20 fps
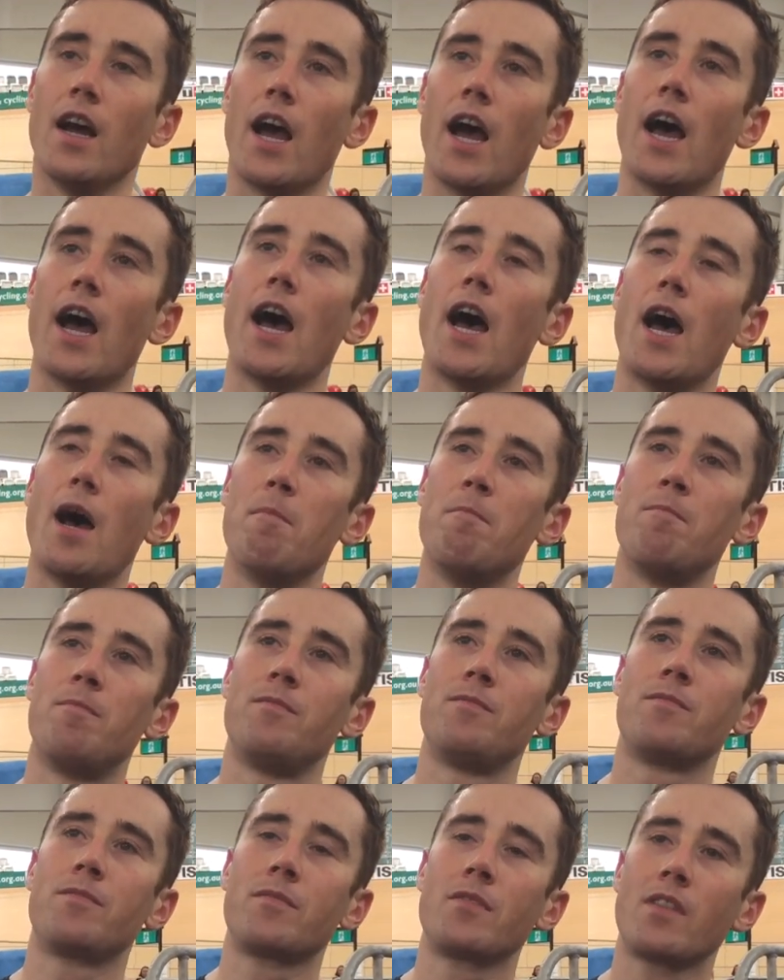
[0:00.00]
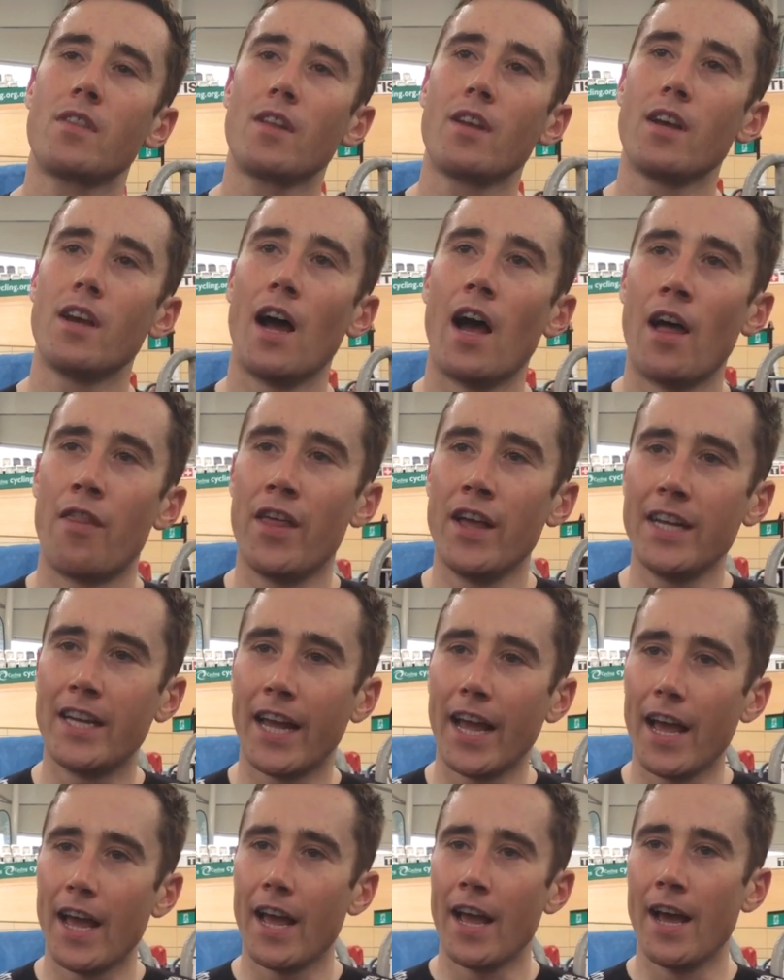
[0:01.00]
Um, I think
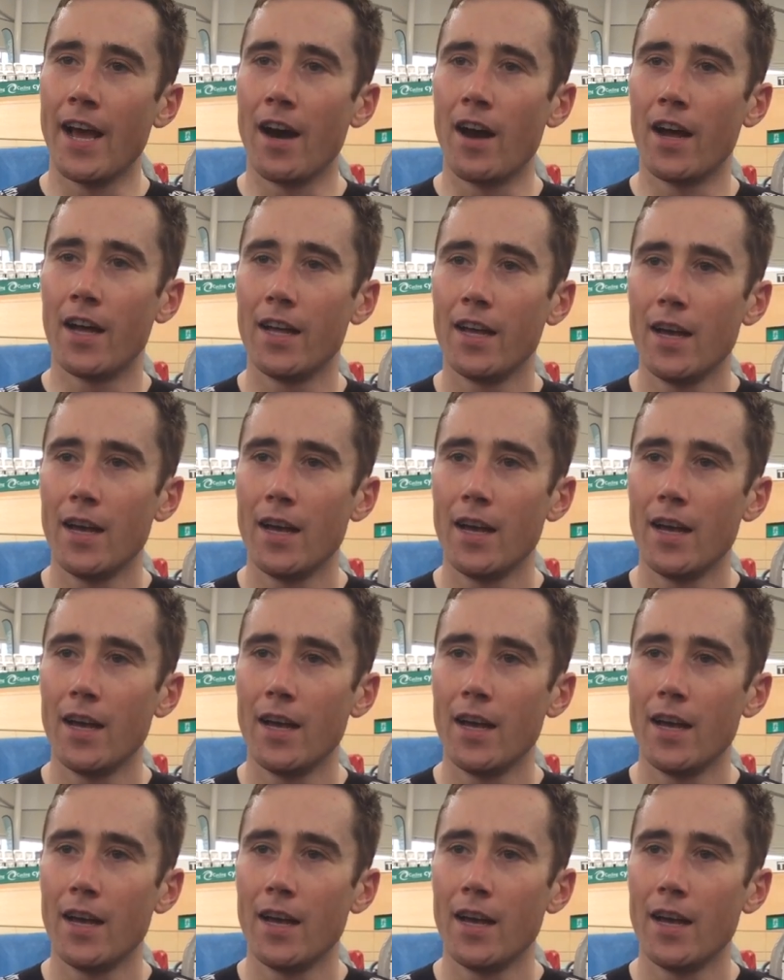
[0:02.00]
it, it,